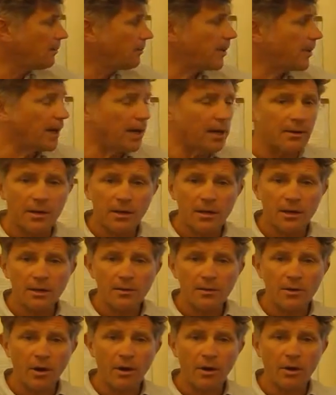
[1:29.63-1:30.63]

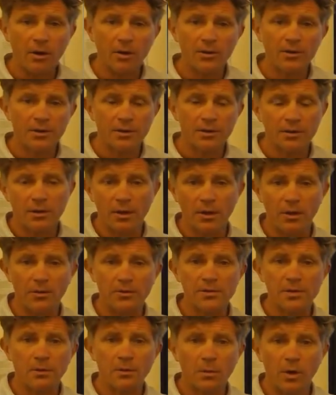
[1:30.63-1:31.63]
But the HOD
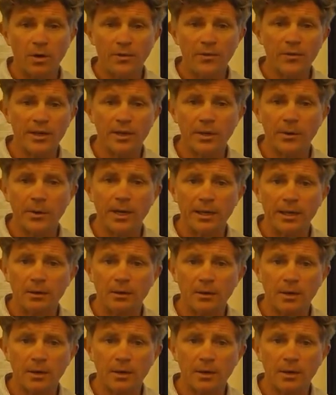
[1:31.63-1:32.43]
knows what they're doing.